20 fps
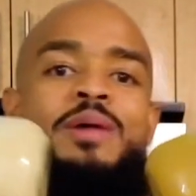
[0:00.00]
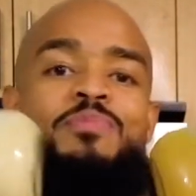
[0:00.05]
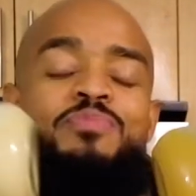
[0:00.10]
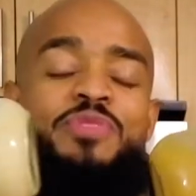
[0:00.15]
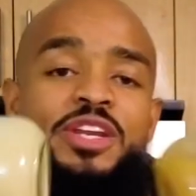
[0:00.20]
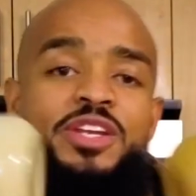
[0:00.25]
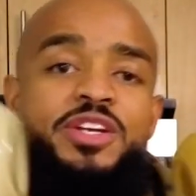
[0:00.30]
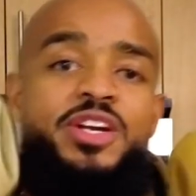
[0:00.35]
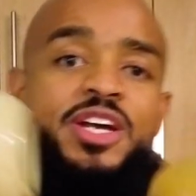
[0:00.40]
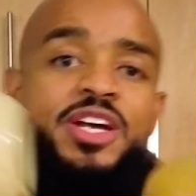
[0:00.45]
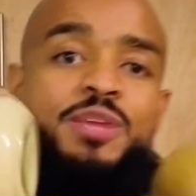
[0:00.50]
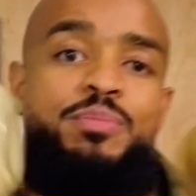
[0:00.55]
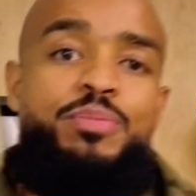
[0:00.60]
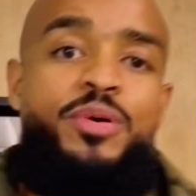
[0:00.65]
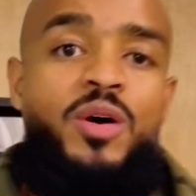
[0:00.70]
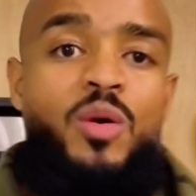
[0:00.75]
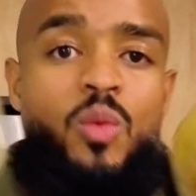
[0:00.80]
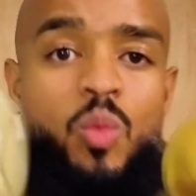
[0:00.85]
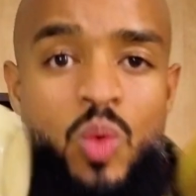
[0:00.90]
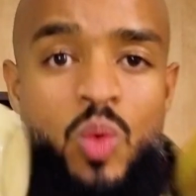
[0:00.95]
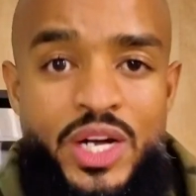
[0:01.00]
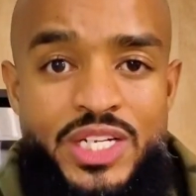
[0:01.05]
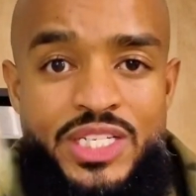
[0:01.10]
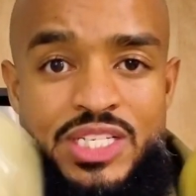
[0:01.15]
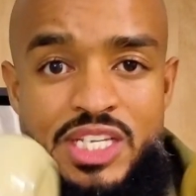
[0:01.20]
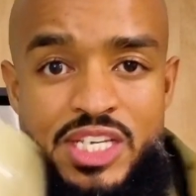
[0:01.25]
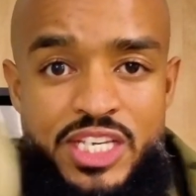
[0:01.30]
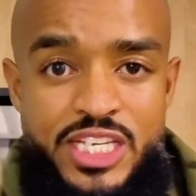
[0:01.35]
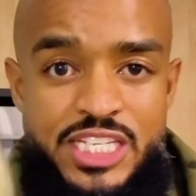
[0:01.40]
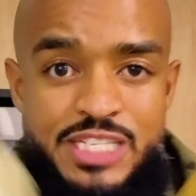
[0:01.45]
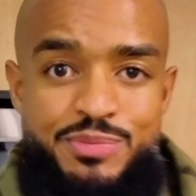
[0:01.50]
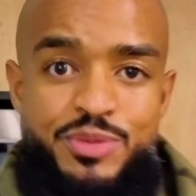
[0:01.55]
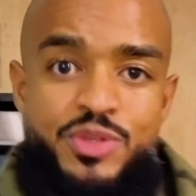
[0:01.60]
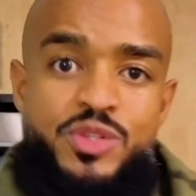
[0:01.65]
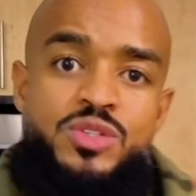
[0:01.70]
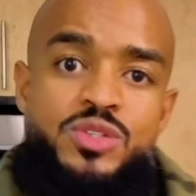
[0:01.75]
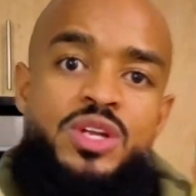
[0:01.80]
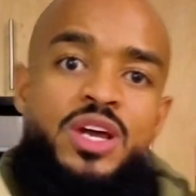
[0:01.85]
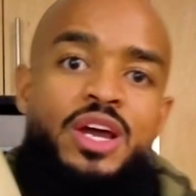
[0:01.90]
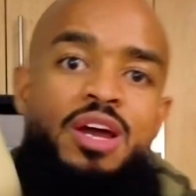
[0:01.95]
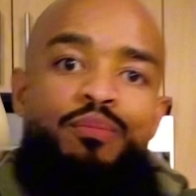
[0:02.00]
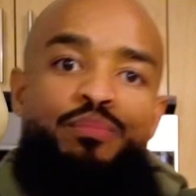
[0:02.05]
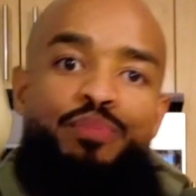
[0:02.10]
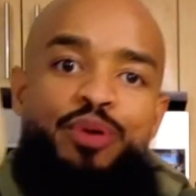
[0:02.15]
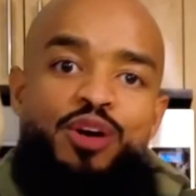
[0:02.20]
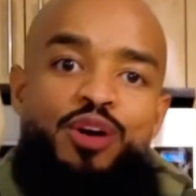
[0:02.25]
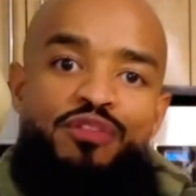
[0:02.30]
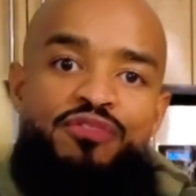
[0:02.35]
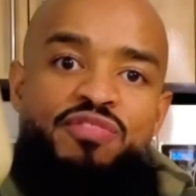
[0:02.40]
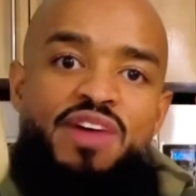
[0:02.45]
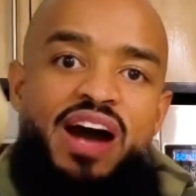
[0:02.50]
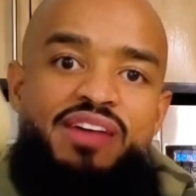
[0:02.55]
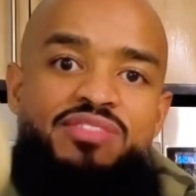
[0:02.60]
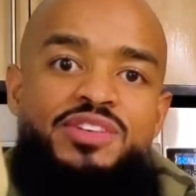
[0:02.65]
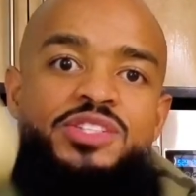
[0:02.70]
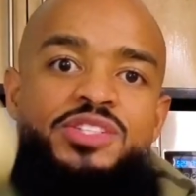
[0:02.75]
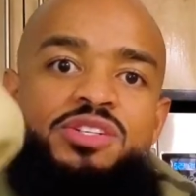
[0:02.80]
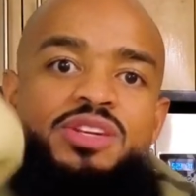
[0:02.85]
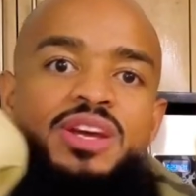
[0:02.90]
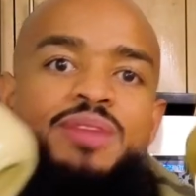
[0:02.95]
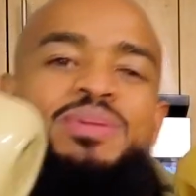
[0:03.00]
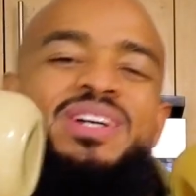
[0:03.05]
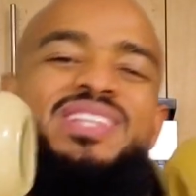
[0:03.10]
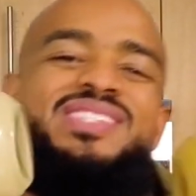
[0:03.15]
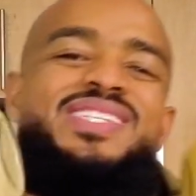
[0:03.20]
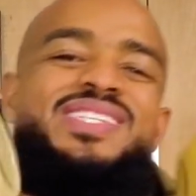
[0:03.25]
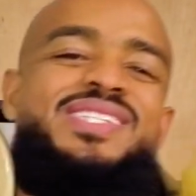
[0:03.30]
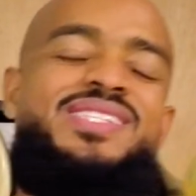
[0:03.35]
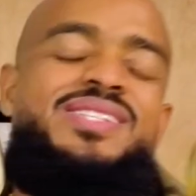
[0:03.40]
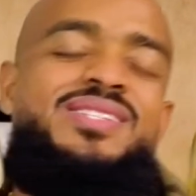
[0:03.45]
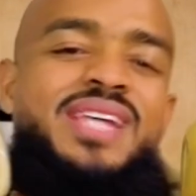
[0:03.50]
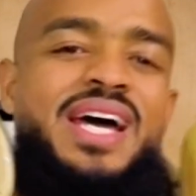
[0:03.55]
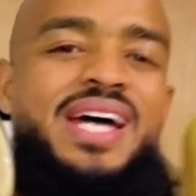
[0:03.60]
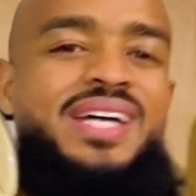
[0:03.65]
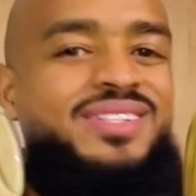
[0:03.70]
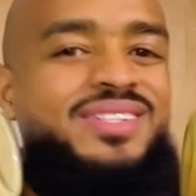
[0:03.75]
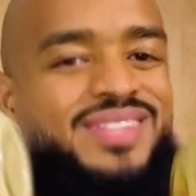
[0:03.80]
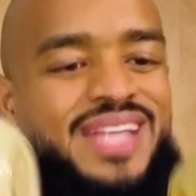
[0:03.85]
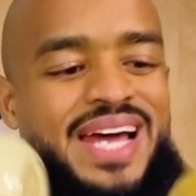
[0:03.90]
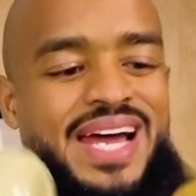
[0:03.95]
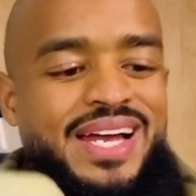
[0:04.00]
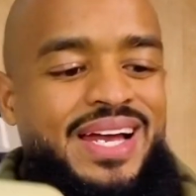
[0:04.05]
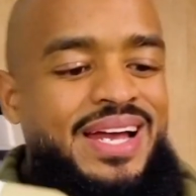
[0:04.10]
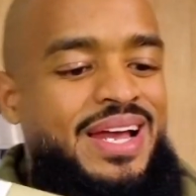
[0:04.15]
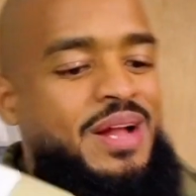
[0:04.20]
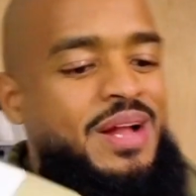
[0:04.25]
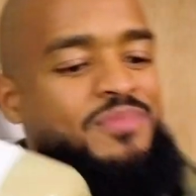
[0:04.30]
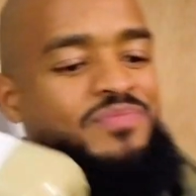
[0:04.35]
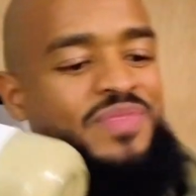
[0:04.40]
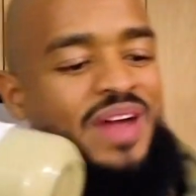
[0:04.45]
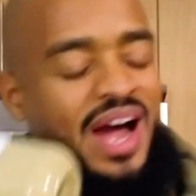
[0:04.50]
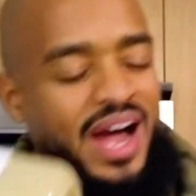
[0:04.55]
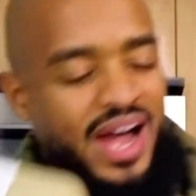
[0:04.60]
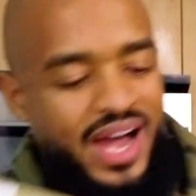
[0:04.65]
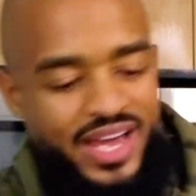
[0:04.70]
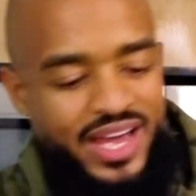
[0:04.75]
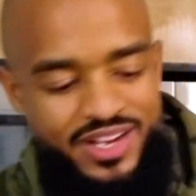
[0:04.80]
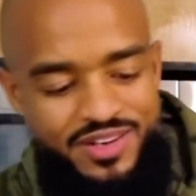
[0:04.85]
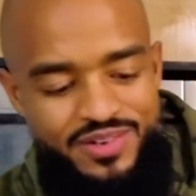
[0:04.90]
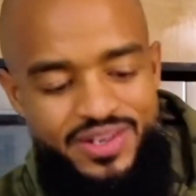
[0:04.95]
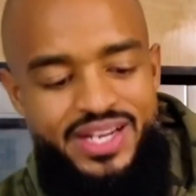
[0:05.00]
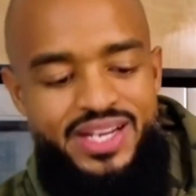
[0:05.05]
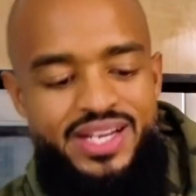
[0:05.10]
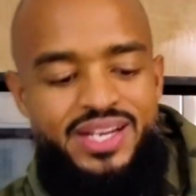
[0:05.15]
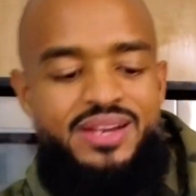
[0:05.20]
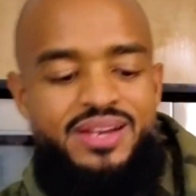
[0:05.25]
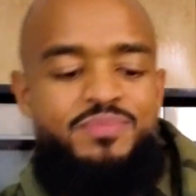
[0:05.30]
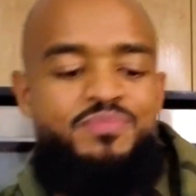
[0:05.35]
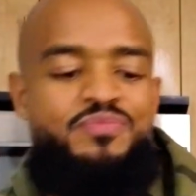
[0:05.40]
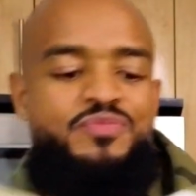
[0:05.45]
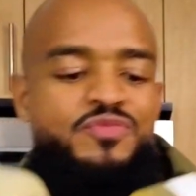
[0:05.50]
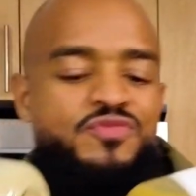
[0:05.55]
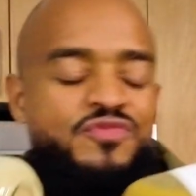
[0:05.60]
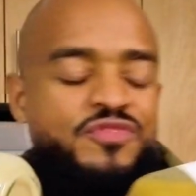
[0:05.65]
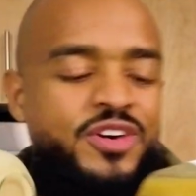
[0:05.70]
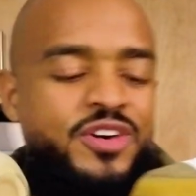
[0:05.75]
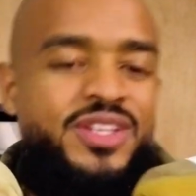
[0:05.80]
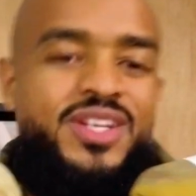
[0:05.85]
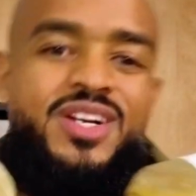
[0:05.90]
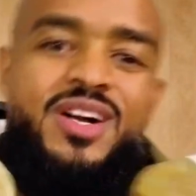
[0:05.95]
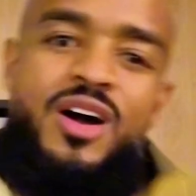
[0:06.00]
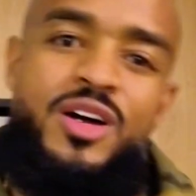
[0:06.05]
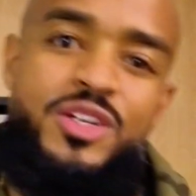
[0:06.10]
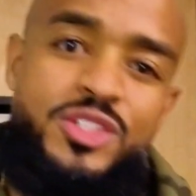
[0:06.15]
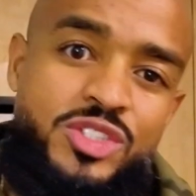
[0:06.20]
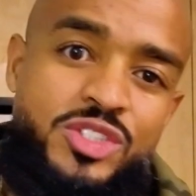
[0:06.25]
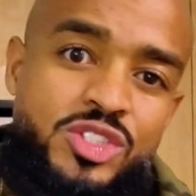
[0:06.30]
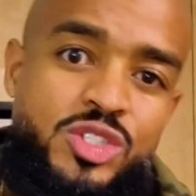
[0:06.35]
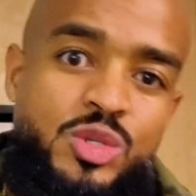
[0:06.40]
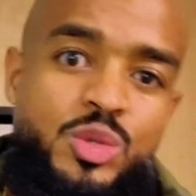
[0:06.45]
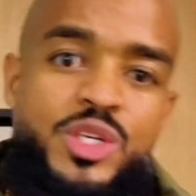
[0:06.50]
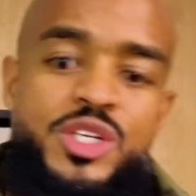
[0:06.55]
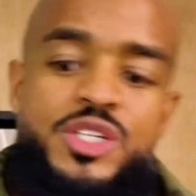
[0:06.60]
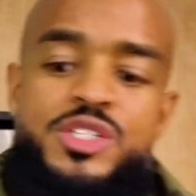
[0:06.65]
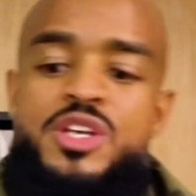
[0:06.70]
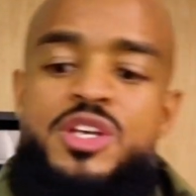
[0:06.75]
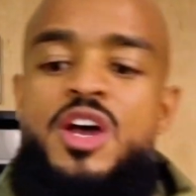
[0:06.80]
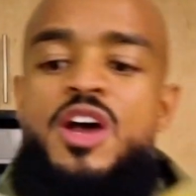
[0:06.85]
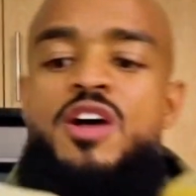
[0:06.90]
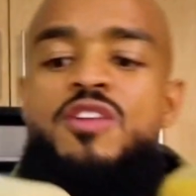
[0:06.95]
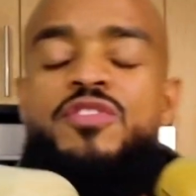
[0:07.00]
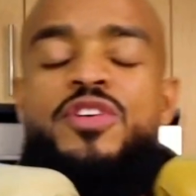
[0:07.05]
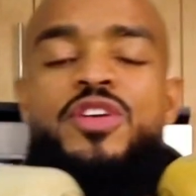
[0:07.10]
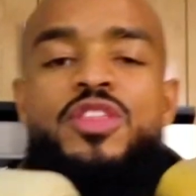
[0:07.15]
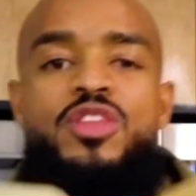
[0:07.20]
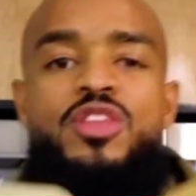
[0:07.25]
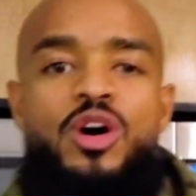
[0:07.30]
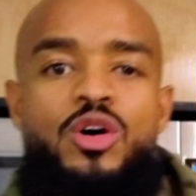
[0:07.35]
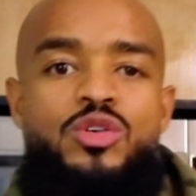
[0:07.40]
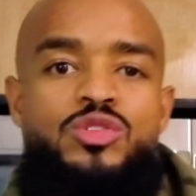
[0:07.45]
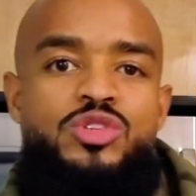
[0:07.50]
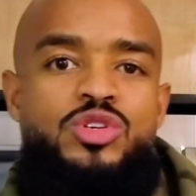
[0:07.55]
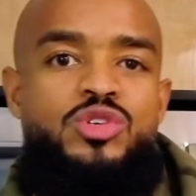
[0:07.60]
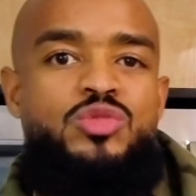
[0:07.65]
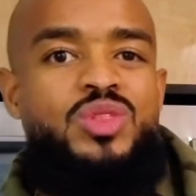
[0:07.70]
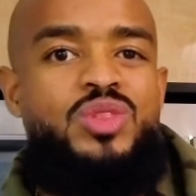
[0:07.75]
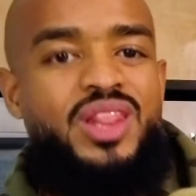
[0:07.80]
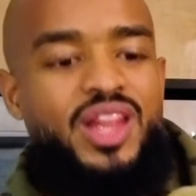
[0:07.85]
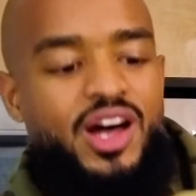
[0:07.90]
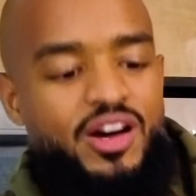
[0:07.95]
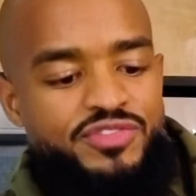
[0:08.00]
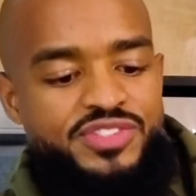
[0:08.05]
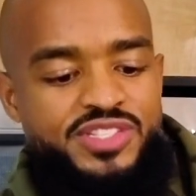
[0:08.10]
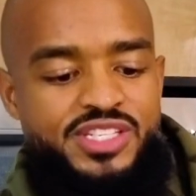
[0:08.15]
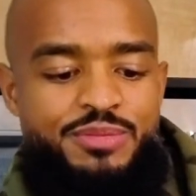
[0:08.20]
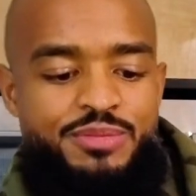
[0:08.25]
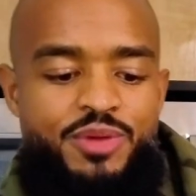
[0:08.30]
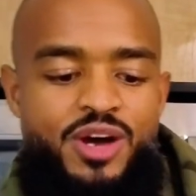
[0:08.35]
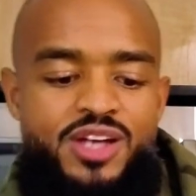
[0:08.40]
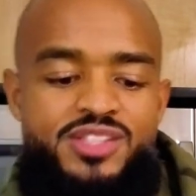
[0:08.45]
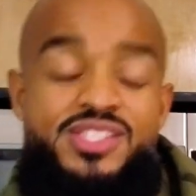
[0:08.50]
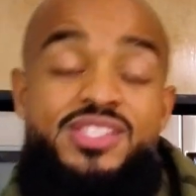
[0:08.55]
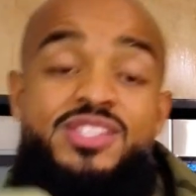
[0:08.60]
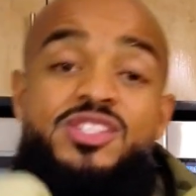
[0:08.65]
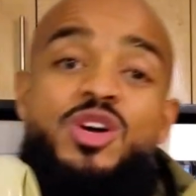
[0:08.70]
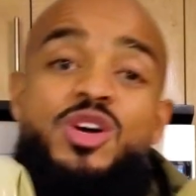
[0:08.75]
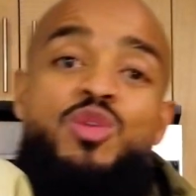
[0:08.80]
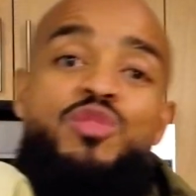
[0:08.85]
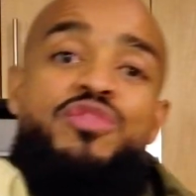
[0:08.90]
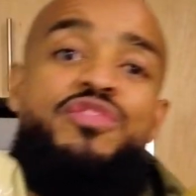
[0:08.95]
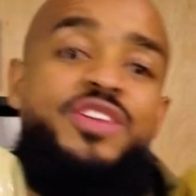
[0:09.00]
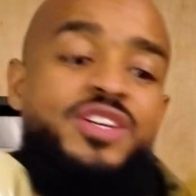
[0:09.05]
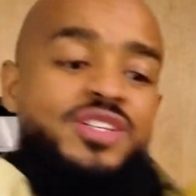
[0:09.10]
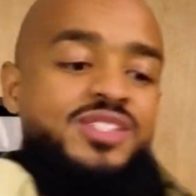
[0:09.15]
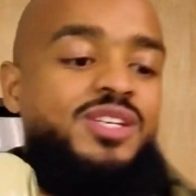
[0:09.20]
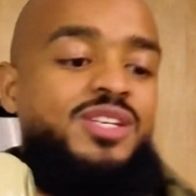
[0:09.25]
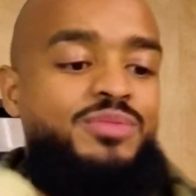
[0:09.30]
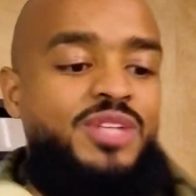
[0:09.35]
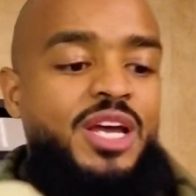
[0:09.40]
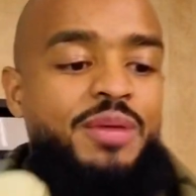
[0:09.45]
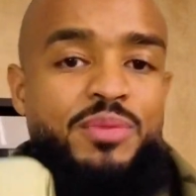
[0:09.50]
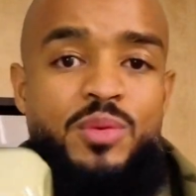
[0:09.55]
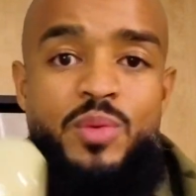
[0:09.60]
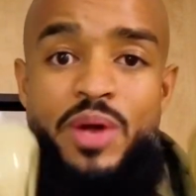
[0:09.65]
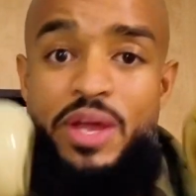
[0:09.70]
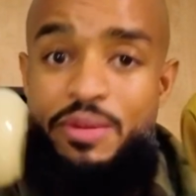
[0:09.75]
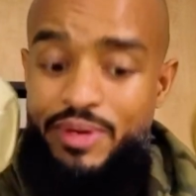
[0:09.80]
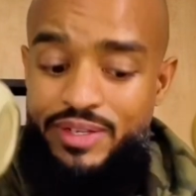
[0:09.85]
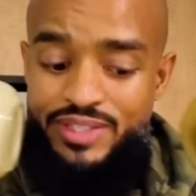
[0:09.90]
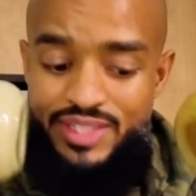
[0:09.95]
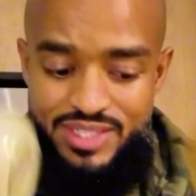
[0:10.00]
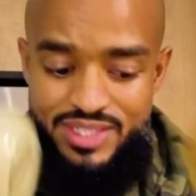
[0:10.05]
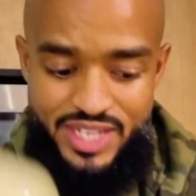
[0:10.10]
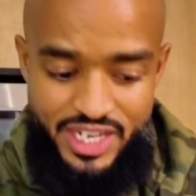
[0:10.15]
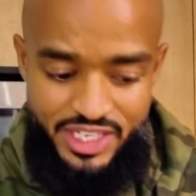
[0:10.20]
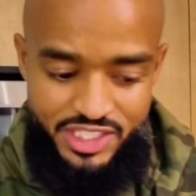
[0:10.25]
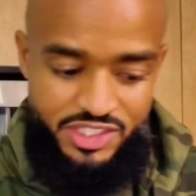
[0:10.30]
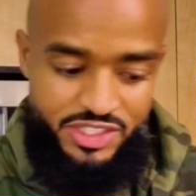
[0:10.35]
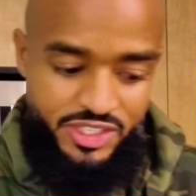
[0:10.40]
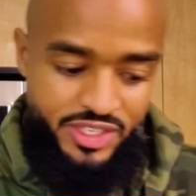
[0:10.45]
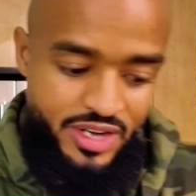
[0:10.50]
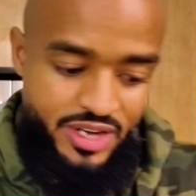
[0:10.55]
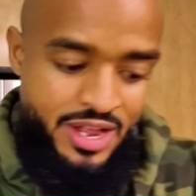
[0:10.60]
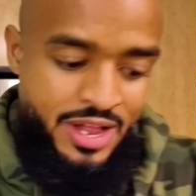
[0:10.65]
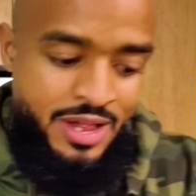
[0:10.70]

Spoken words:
then you're gonna put 1 teaspoon per 500 mLs. This is that high grade for the connoisseurs, for those who love Seamoss and don't feel some type of way about the texture.